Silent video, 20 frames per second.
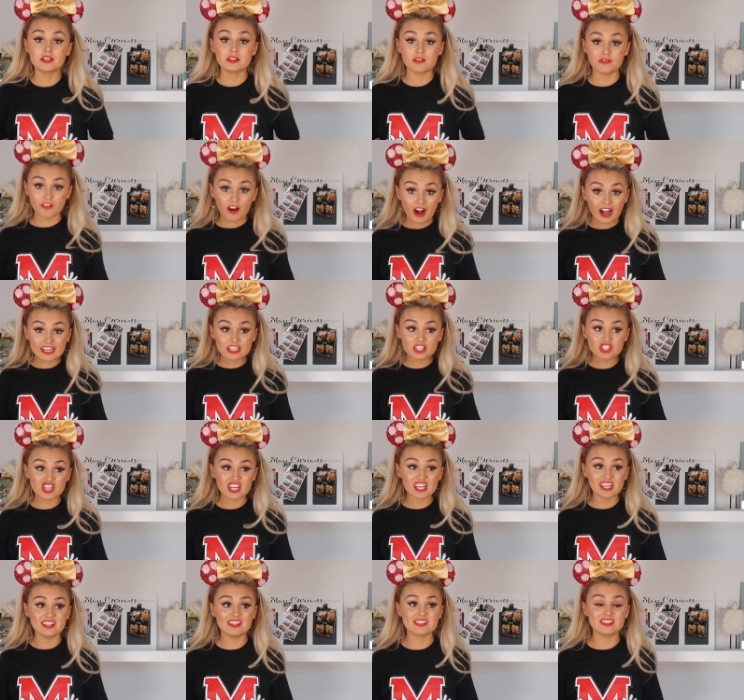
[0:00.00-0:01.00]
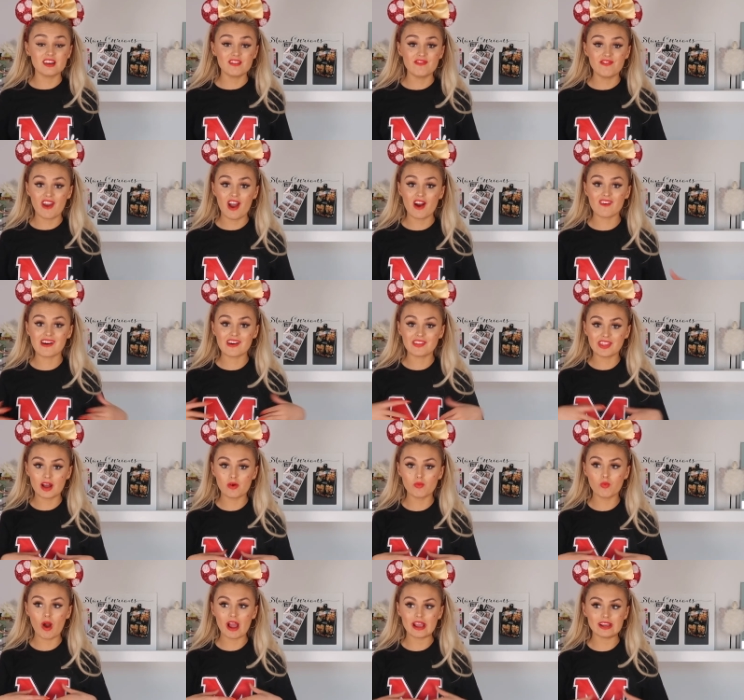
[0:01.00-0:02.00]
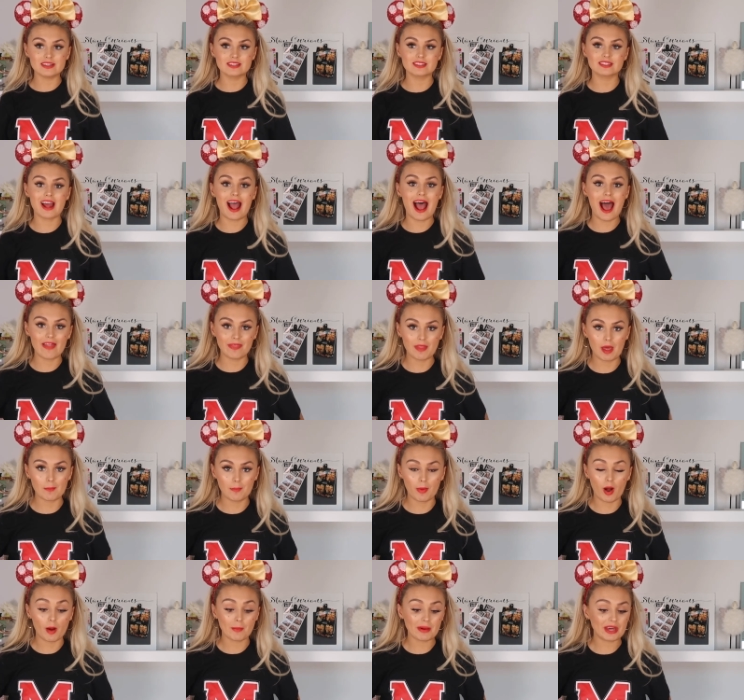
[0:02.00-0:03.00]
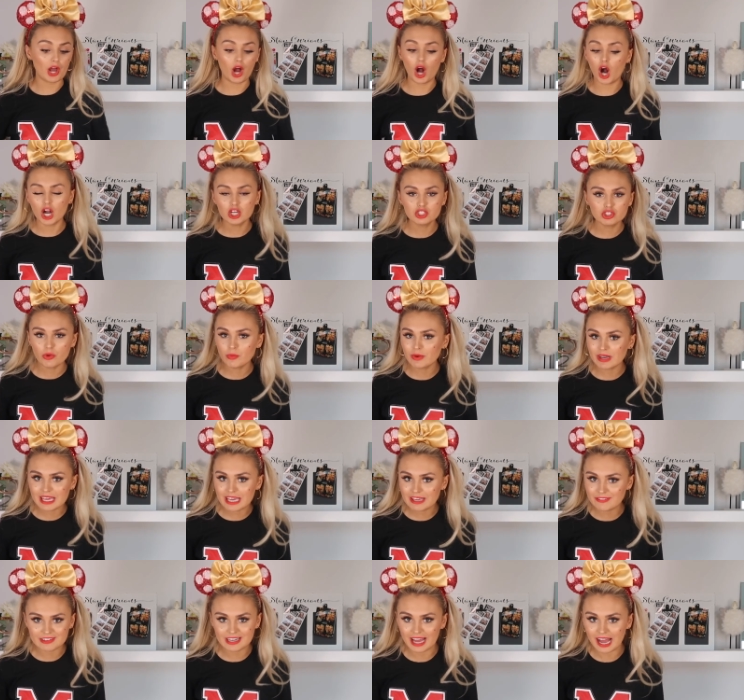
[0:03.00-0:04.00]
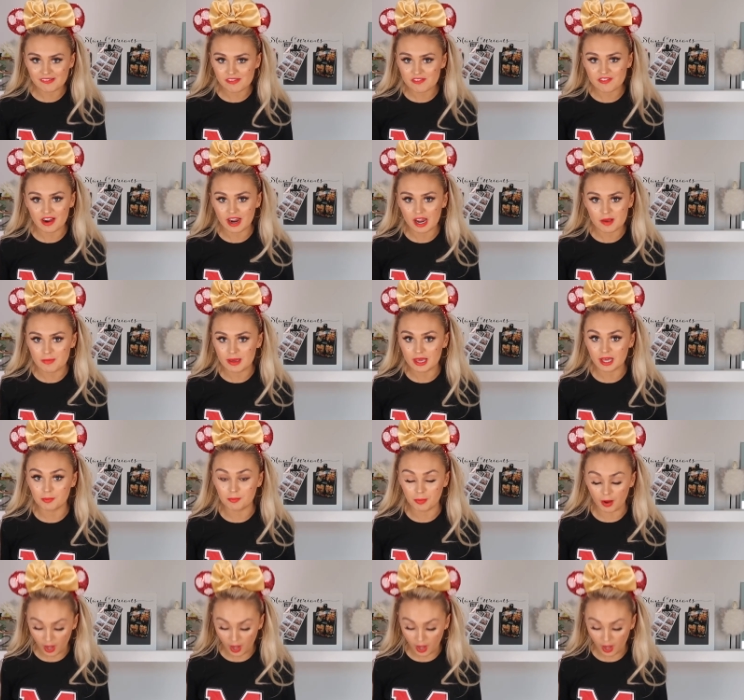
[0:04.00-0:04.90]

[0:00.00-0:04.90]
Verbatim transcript: to find jeans that fit around their waist and their bum? And I don't even have a very big